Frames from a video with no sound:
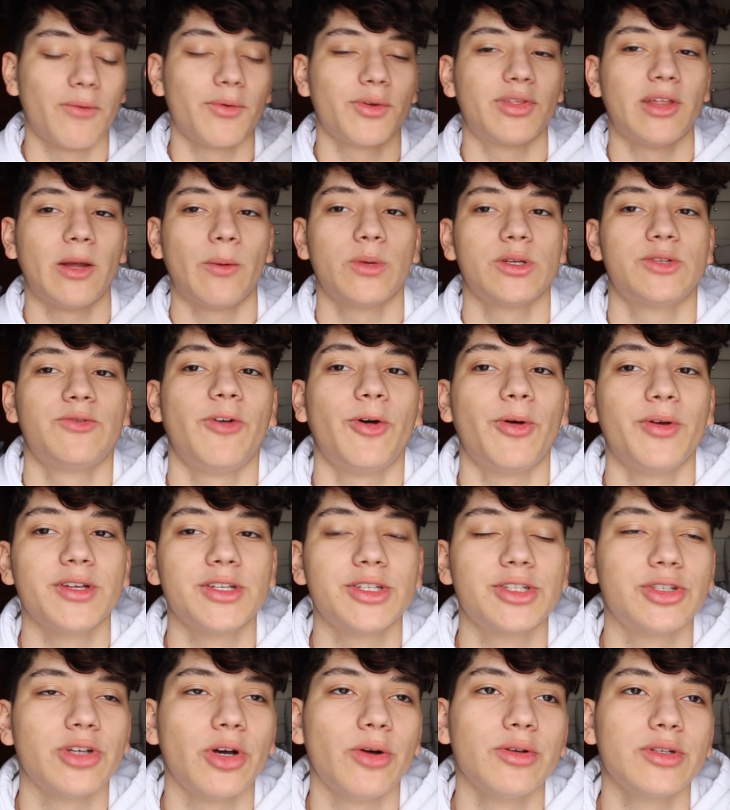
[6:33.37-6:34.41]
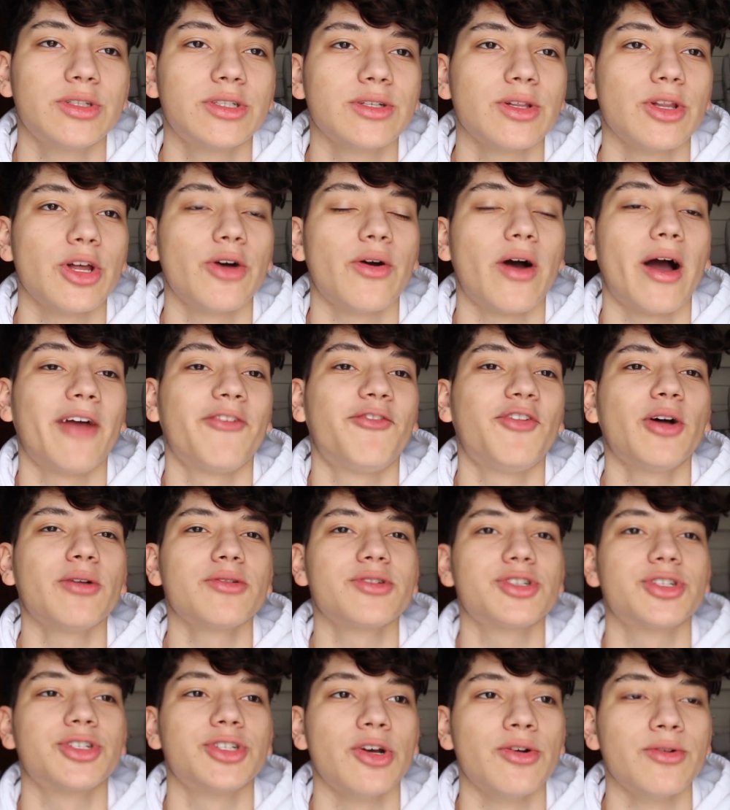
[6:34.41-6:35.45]
everything was feeling so slow. I
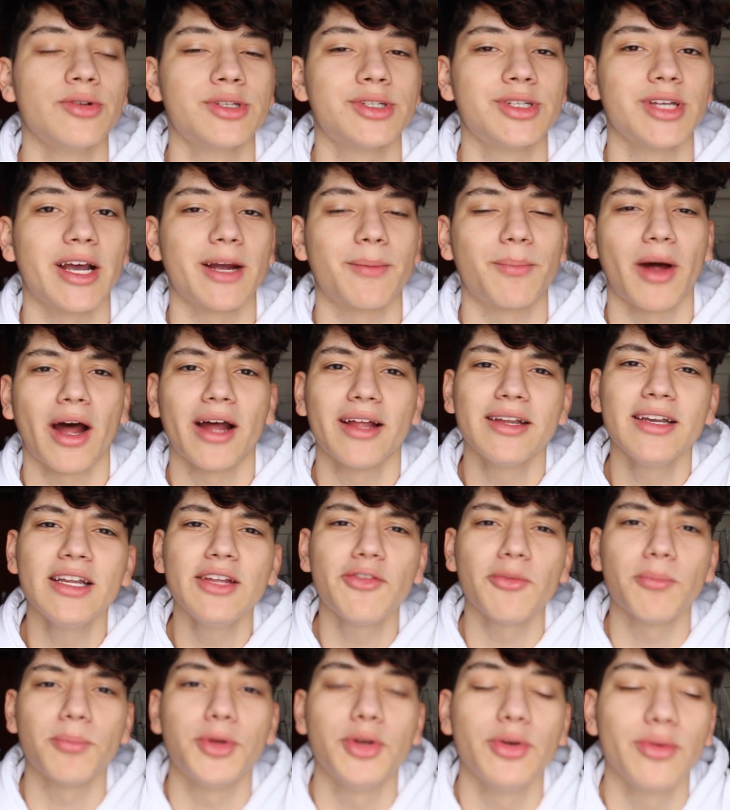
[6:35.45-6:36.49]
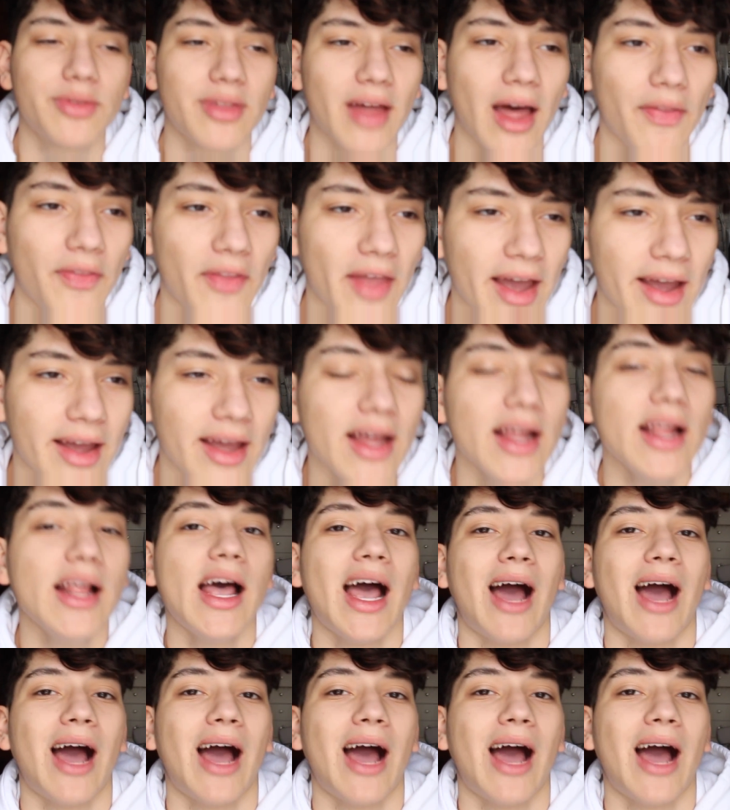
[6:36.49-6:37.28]
felt so sick, but I didn't even puke that day.